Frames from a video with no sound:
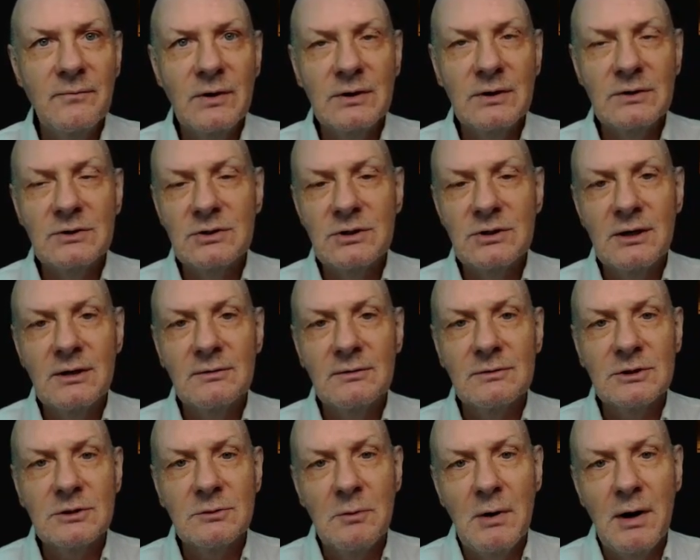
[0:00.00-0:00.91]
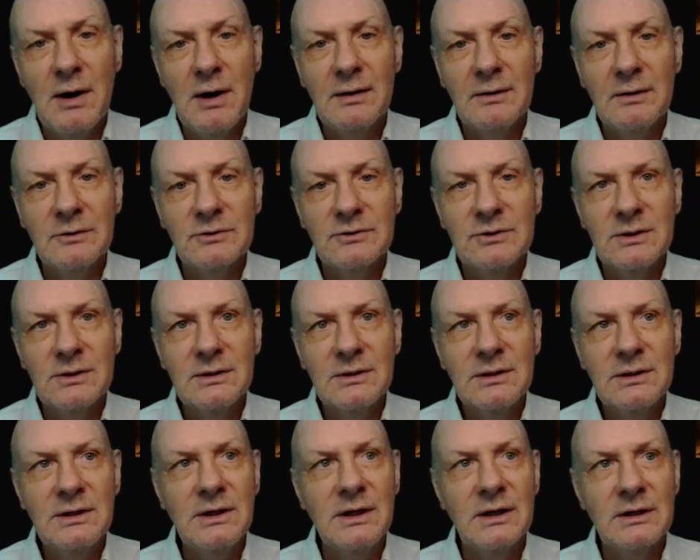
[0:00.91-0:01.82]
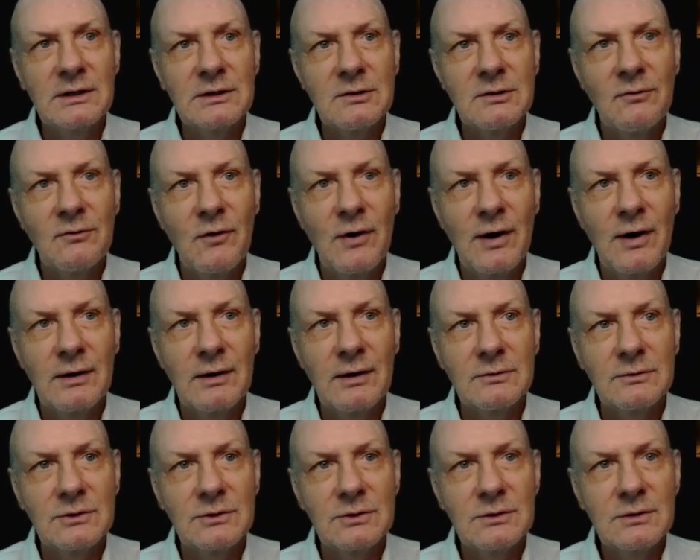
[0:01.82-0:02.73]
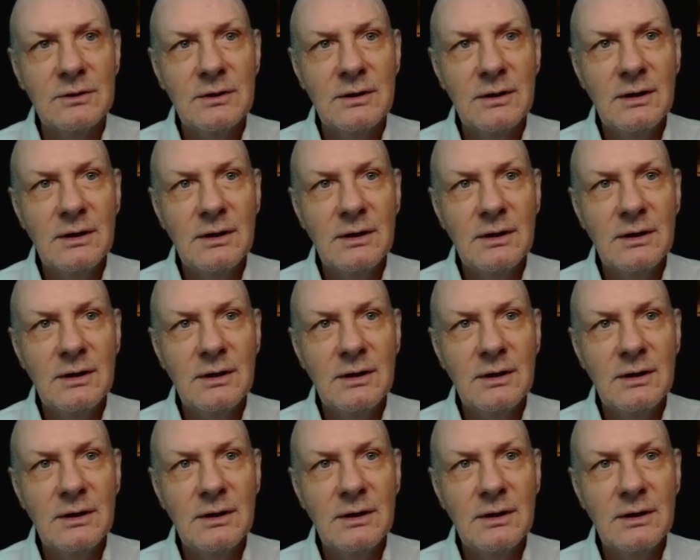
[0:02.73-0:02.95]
instead of smiles, he gets frowns.